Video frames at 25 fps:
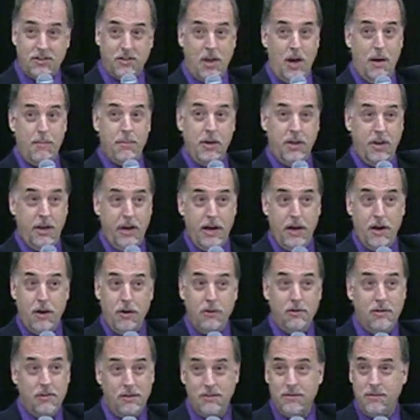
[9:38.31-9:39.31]
come and
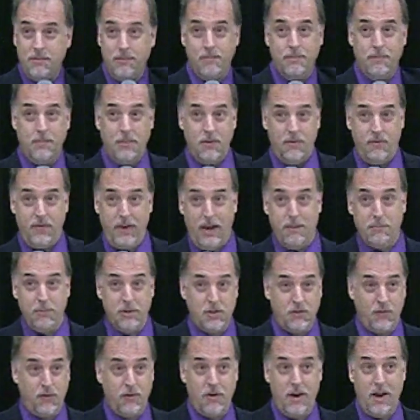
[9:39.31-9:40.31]
go.
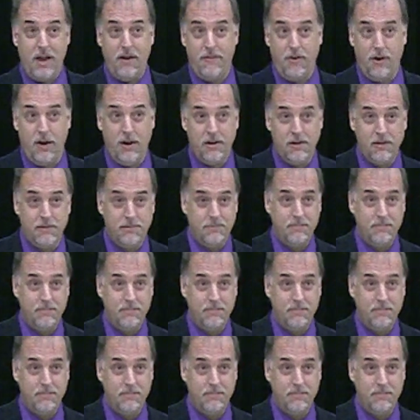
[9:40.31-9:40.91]
Families forever.